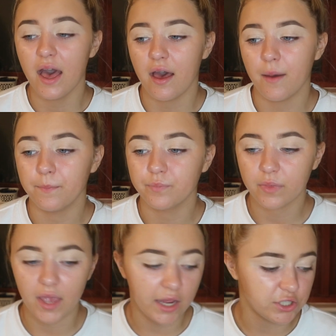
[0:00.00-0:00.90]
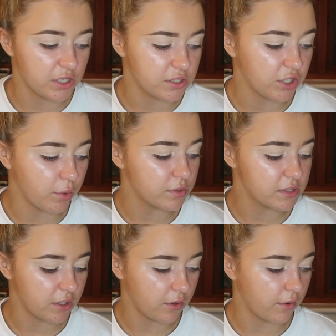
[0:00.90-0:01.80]
I just use
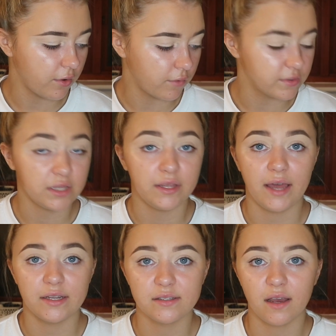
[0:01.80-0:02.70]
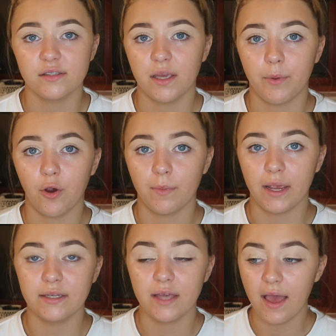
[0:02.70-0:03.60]
the obviously the Anastasia
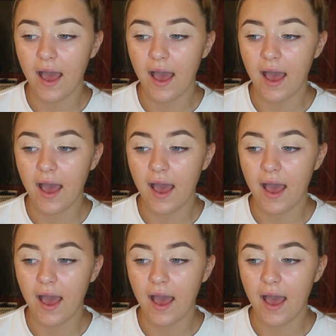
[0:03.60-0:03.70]
pomade,